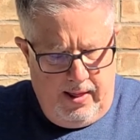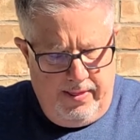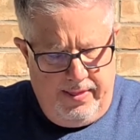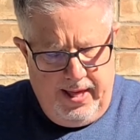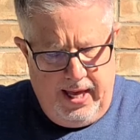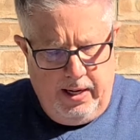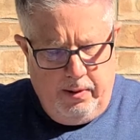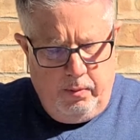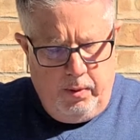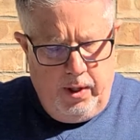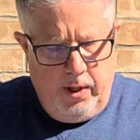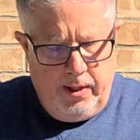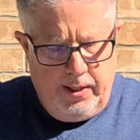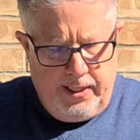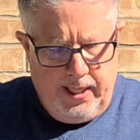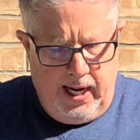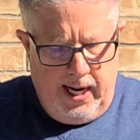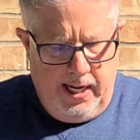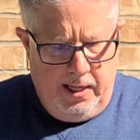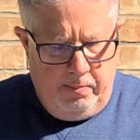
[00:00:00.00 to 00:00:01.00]
Then when our
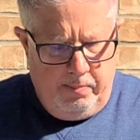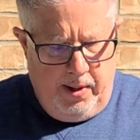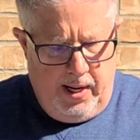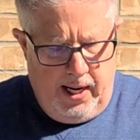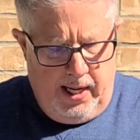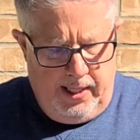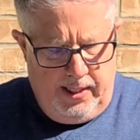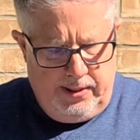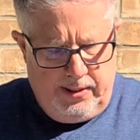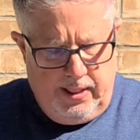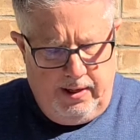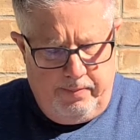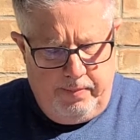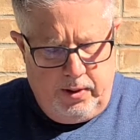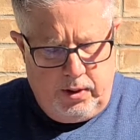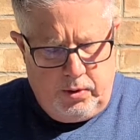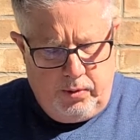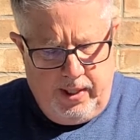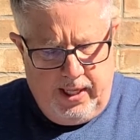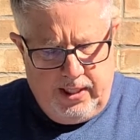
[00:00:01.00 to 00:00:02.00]
dying bodies have been
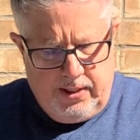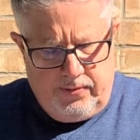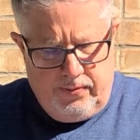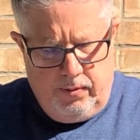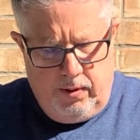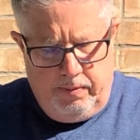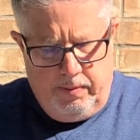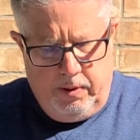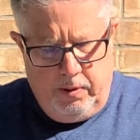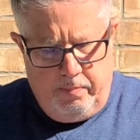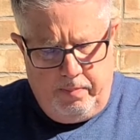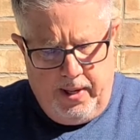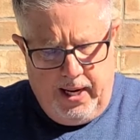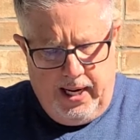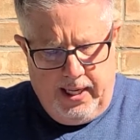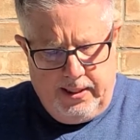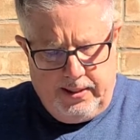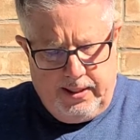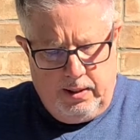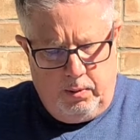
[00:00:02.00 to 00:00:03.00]
transformed into
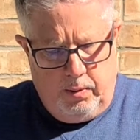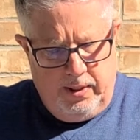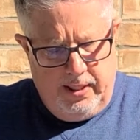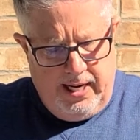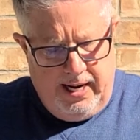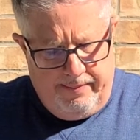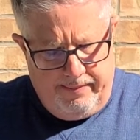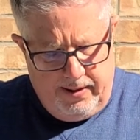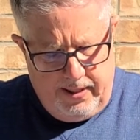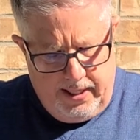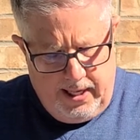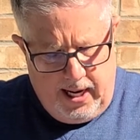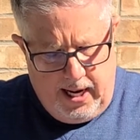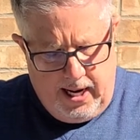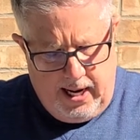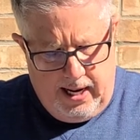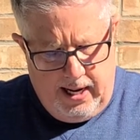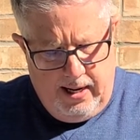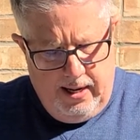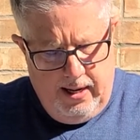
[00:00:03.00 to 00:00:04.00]
bodies that will never
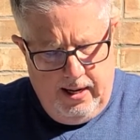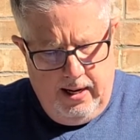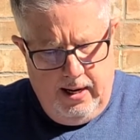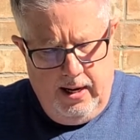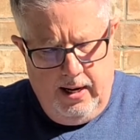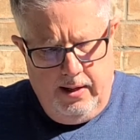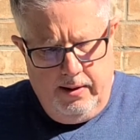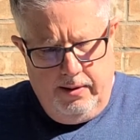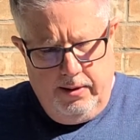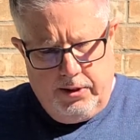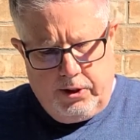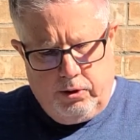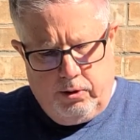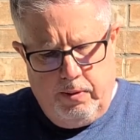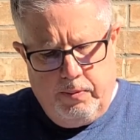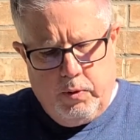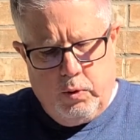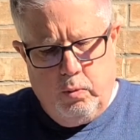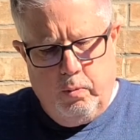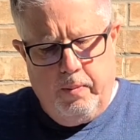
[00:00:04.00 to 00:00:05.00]
die, the
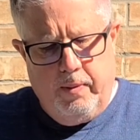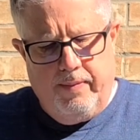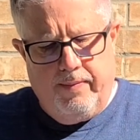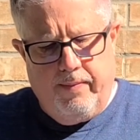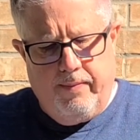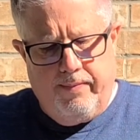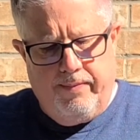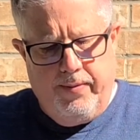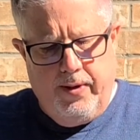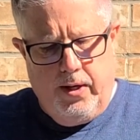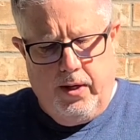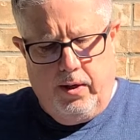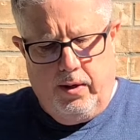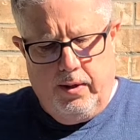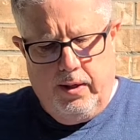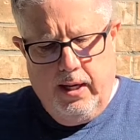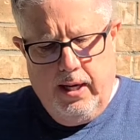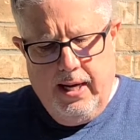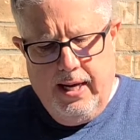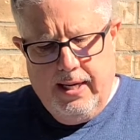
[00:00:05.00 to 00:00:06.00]
scripture will be
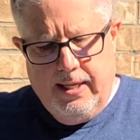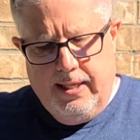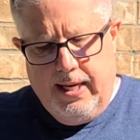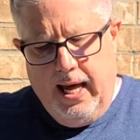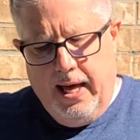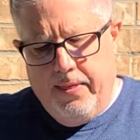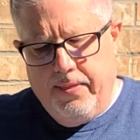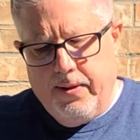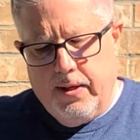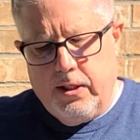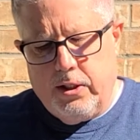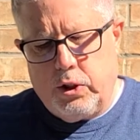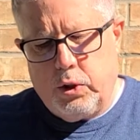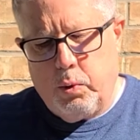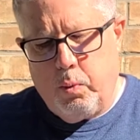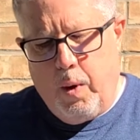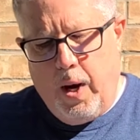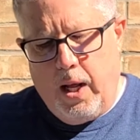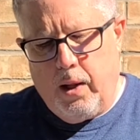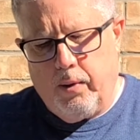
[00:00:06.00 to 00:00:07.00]
fulfilled. Death is
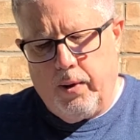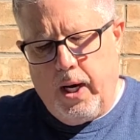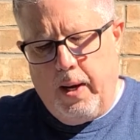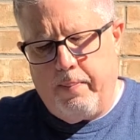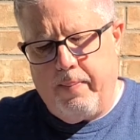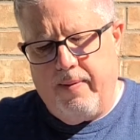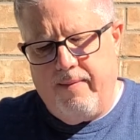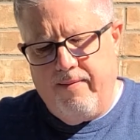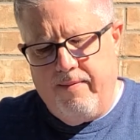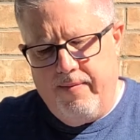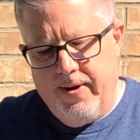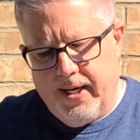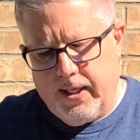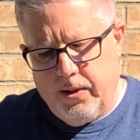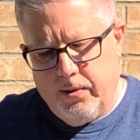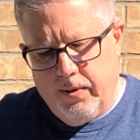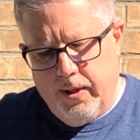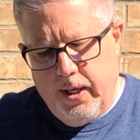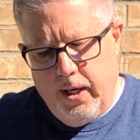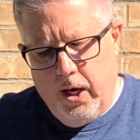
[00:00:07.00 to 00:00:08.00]
swallowed up in
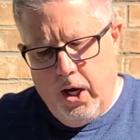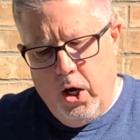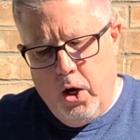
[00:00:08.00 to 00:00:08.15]
victory.